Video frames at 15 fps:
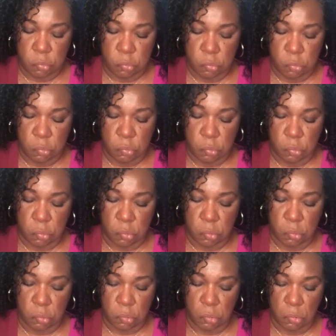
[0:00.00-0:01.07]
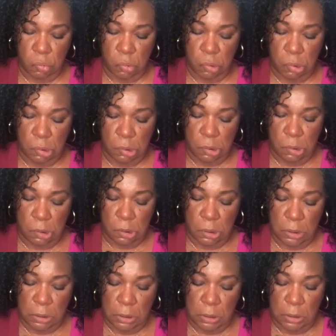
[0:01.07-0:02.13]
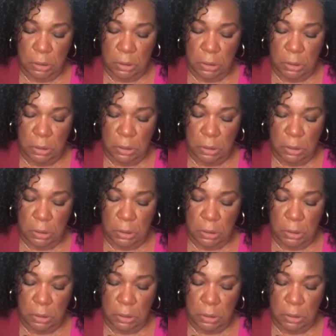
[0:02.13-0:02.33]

Nobody speaks.